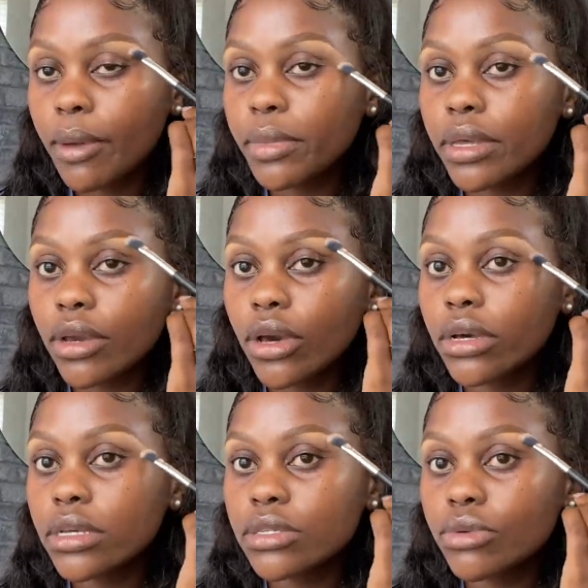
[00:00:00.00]

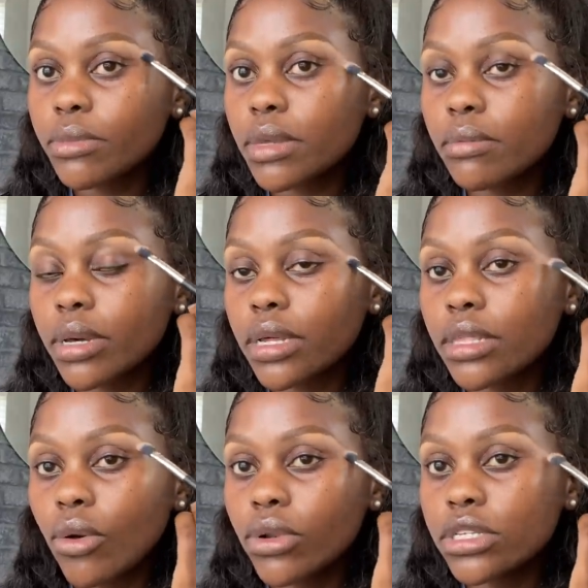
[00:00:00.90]
because remember, the
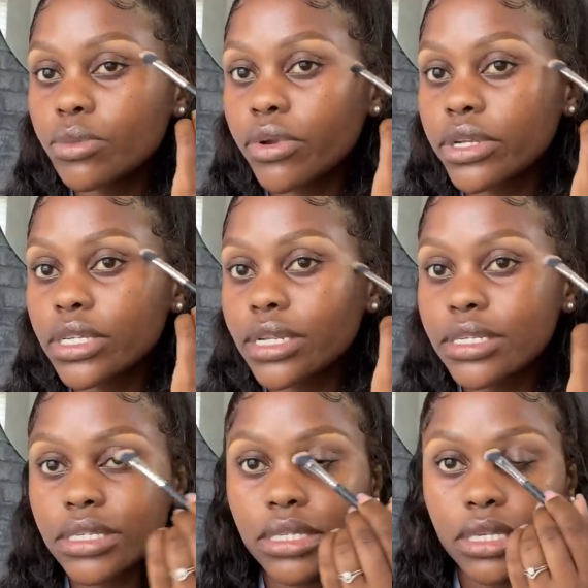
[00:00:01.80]
Holy Spirit
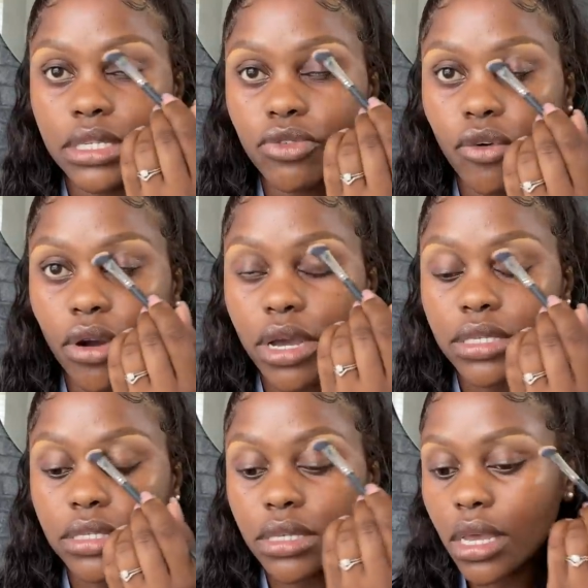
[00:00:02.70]
intercedes for
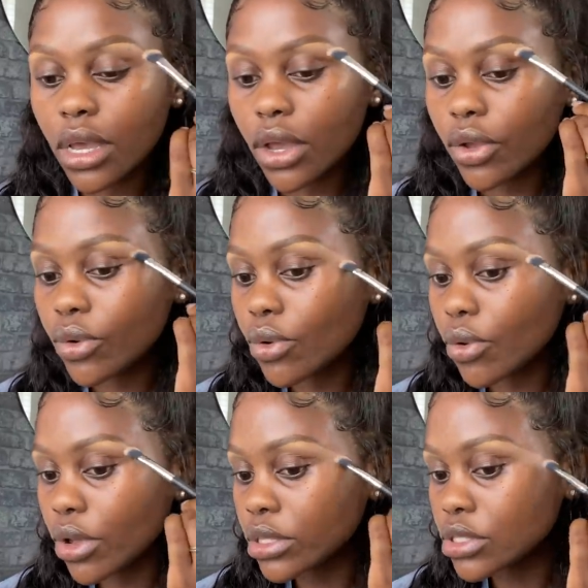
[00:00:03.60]
us. You
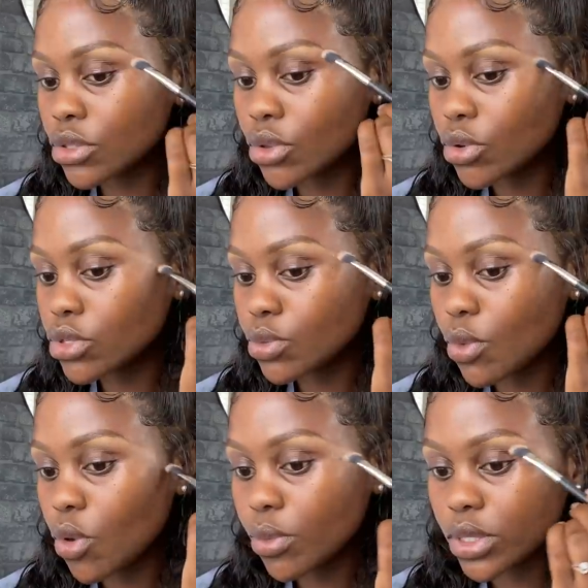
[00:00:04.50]
know, it's those
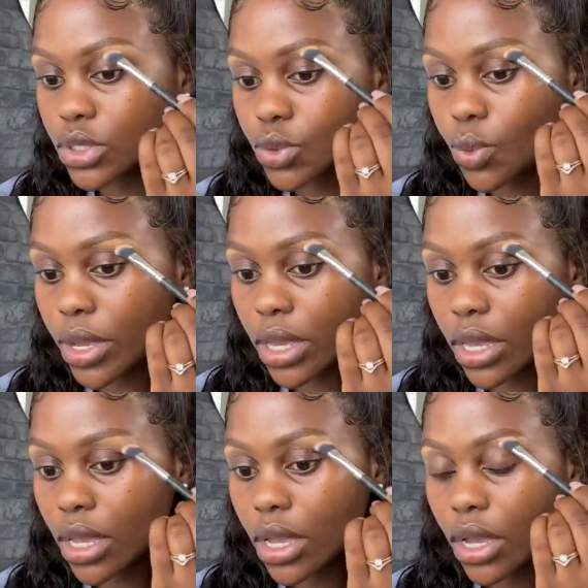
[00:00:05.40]
moments where
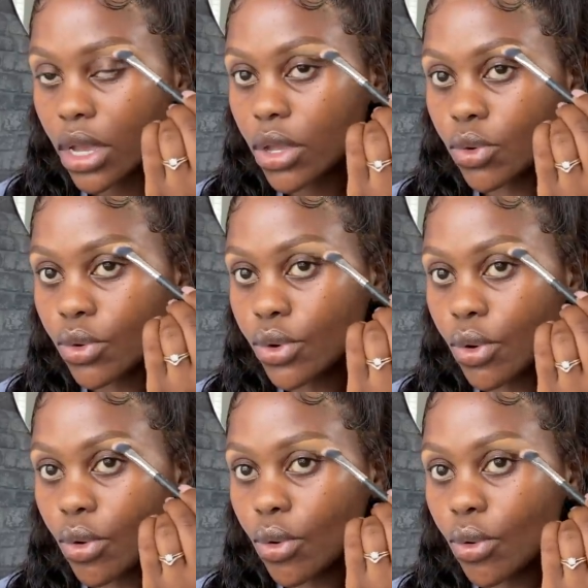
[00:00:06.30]
you
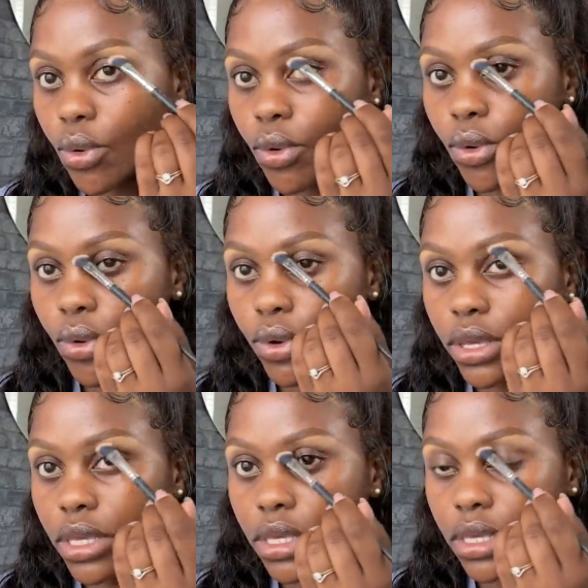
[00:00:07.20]
know
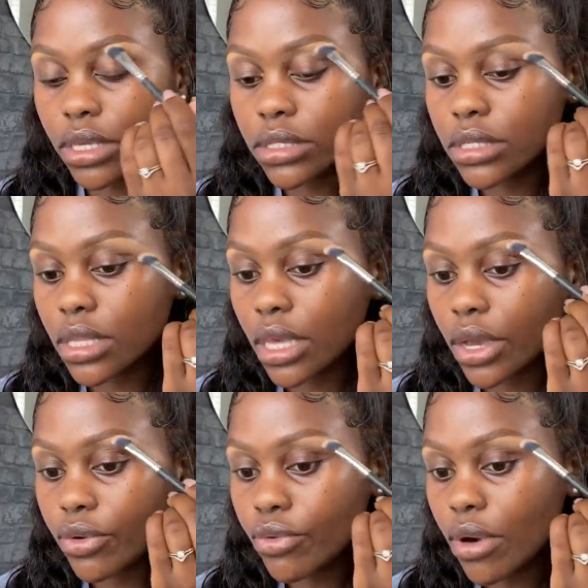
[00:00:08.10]
He is
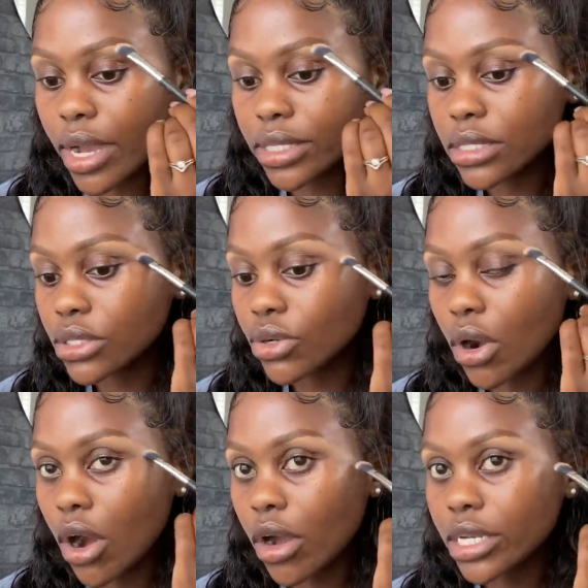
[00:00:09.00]
there right in your
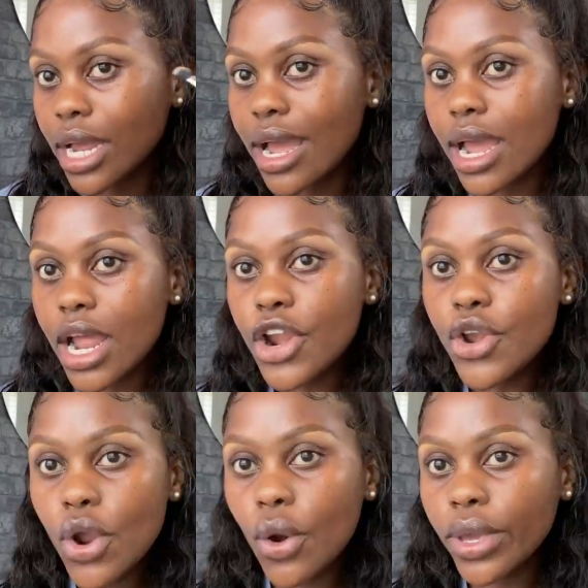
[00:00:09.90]
heart,
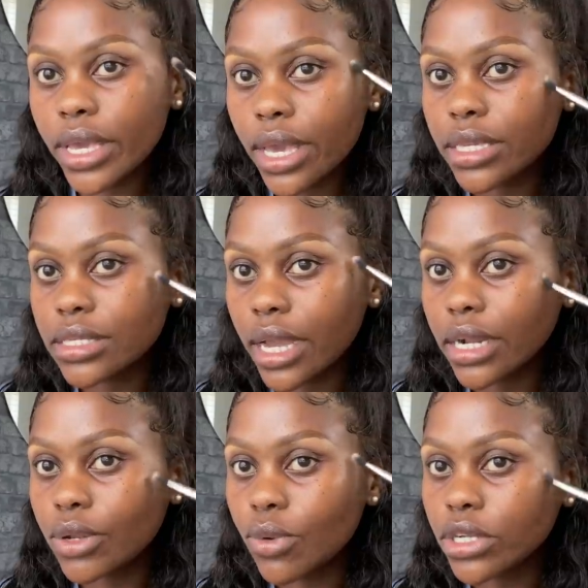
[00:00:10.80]
knowing
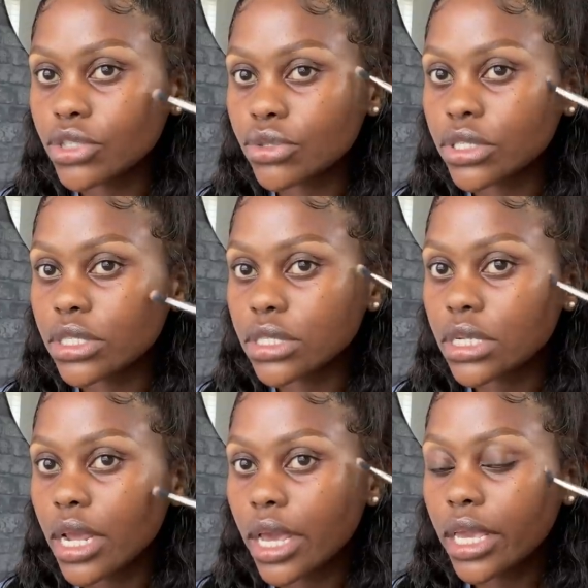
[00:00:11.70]
exactly what you need.
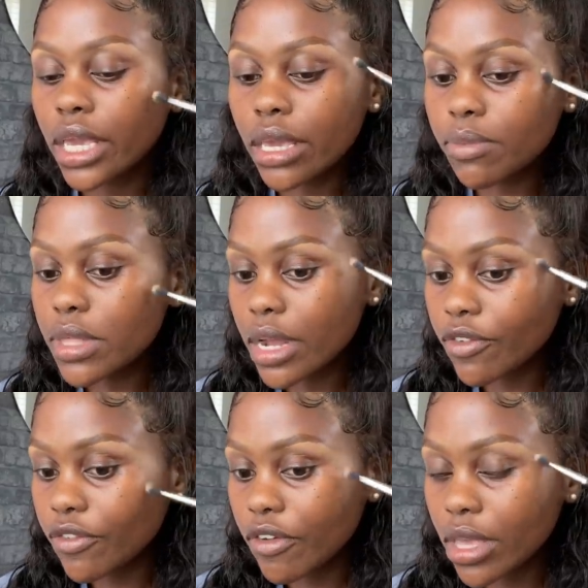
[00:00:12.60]
Keep
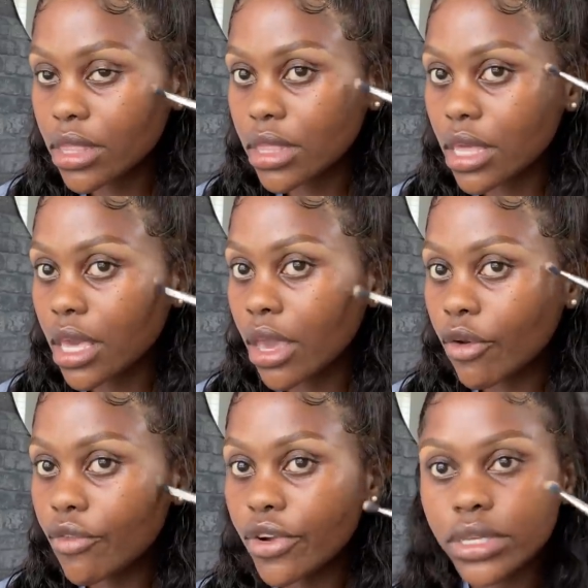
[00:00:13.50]
that faith every